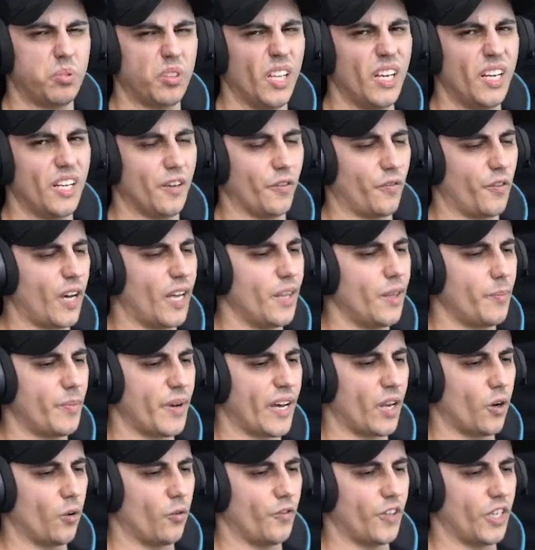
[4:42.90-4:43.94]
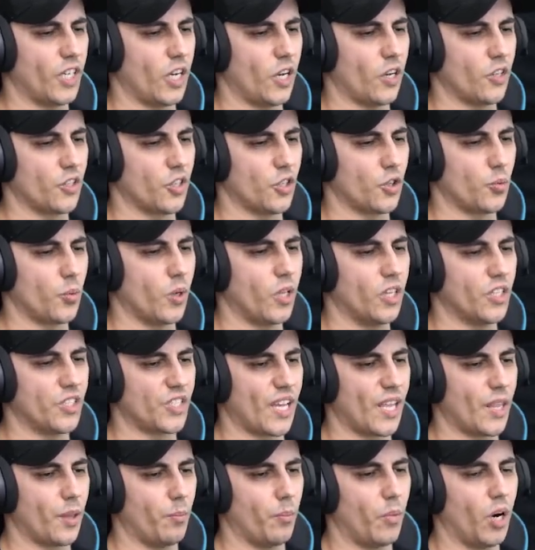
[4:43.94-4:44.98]
Plenty of other battle videos, as well as
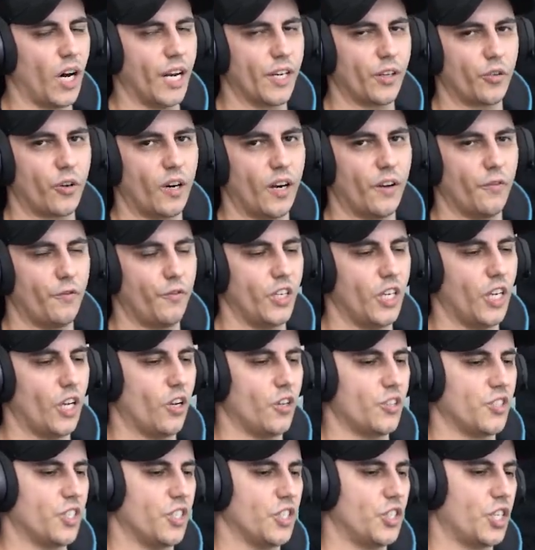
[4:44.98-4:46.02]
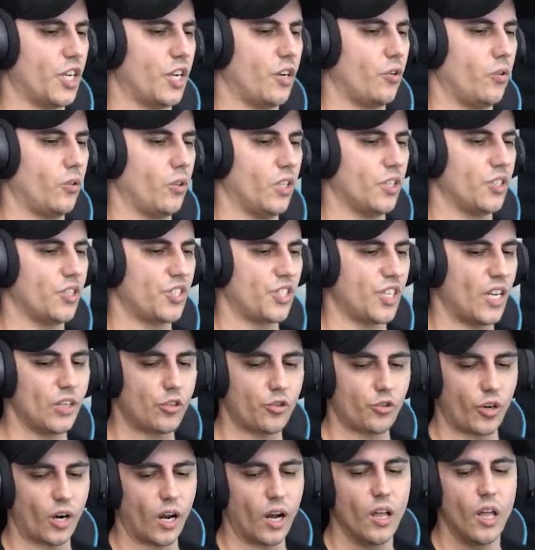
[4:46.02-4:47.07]
other Minecraft videos in general,
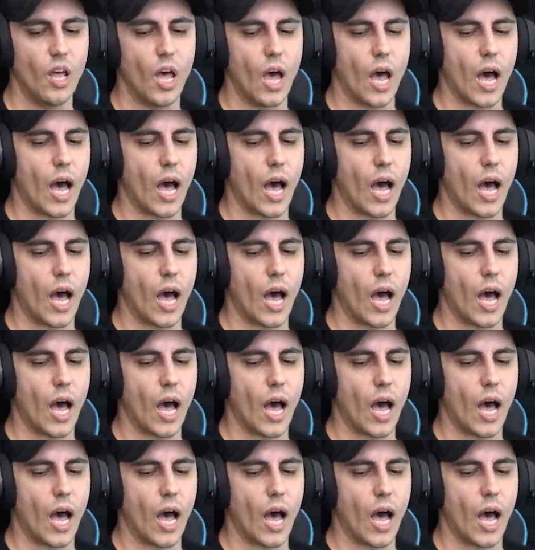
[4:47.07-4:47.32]
etc.